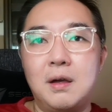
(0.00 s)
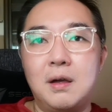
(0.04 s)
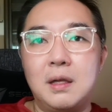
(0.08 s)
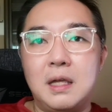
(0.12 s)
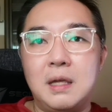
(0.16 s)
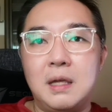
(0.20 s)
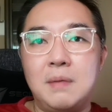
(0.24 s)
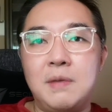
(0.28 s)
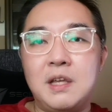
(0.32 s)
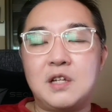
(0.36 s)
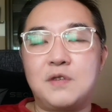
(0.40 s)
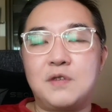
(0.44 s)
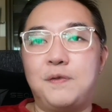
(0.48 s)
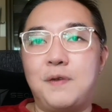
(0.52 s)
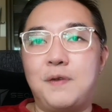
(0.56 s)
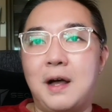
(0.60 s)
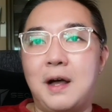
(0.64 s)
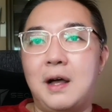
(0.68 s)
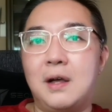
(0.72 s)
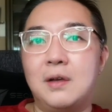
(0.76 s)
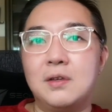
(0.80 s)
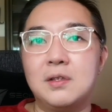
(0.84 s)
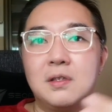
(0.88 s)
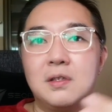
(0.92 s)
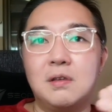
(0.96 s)
image
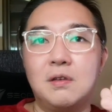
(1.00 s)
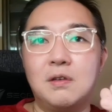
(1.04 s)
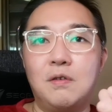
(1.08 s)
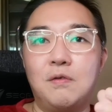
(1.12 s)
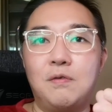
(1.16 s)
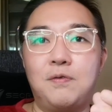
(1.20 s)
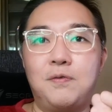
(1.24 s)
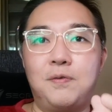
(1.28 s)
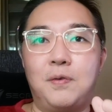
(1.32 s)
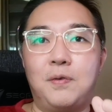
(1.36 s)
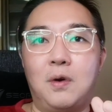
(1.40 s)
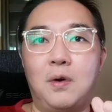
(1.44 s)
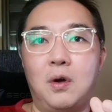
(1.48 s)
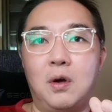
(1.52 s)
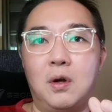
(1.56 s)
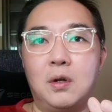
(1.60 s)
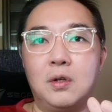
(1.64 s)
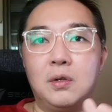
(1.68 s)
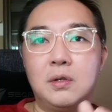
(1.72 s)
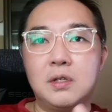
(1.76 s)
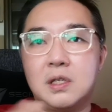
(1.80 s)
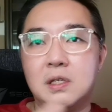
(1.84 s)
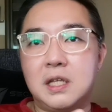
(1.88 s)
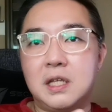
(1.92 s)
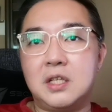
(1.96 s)
files for
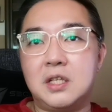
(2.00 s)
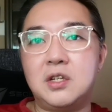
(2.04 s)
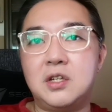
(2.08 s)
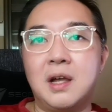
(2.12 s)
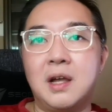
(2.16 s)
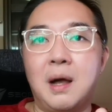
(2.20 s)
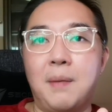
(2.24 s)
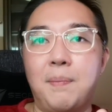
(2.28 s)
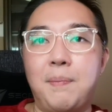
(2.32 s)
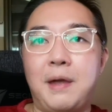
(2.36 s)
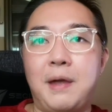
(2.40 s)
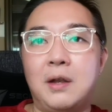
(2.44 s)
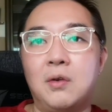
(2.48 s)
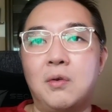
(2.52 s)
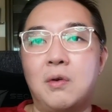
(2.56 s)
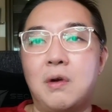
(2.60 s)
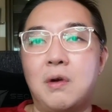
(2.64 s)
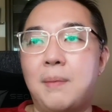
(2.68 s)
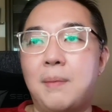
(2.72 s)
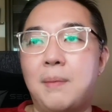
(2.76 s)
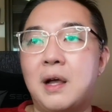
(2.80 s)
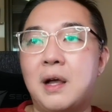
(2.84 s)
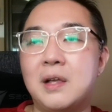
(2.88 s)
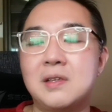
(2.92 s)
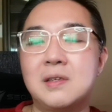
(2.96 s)
stitching up
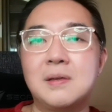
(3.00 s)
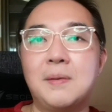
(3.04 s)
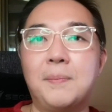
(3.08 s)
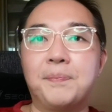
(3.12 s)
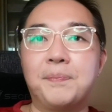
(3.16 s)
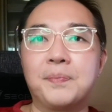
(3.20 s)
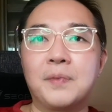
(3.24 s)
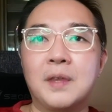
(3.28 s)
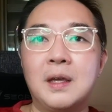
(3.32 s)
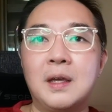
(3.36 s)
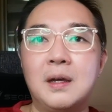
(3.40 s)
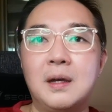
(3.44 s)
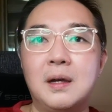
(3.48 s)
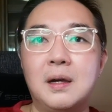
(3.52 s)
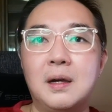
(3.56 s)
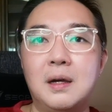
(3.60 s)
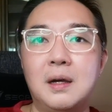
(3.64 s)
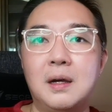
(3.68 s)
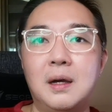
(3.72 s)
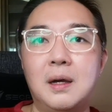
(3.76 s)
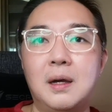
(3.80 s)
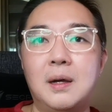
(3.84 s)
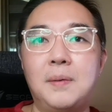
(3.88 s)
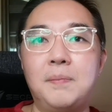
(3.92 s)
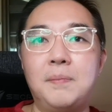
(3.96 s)
panoramas.
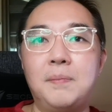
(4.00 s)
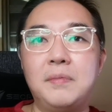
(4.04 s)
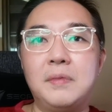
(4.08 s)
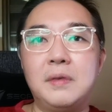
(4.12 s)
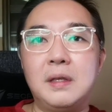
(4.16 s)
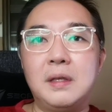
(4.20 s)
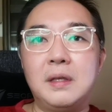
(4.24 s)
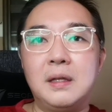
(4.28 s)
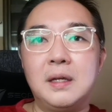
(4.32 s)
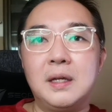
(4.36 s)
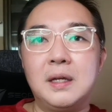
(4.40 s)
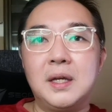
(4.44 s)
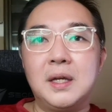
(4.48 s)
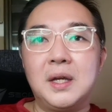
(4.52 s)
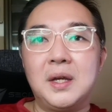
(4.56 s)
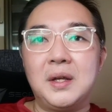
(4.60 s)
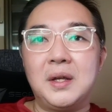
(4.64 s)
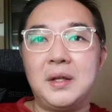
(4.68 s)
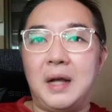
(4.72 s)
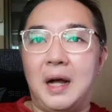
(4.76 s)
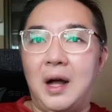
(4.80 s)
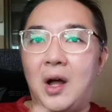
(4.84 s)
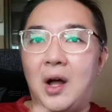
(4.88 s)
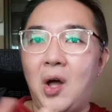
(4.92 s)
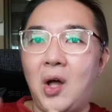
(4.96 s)

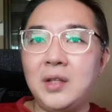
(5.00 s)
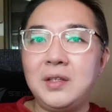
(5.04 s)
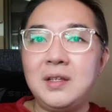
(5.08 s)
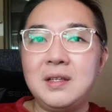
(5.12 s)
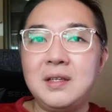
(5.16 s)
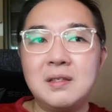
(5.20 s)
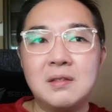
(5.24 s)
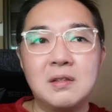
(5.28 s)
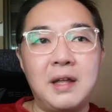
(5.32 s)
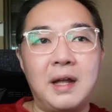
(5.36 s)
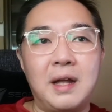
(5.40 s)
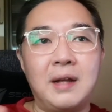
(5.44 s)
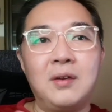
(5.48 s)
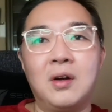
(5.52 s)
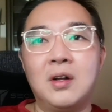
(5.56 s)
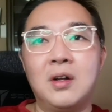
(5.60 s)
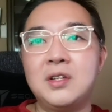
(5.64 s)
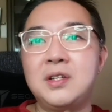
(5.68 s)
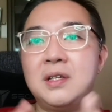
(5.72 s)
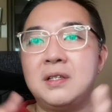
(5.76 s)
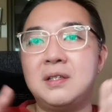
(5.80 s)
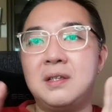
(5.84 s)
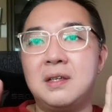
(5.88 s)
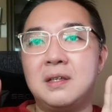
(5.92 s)
All these technologies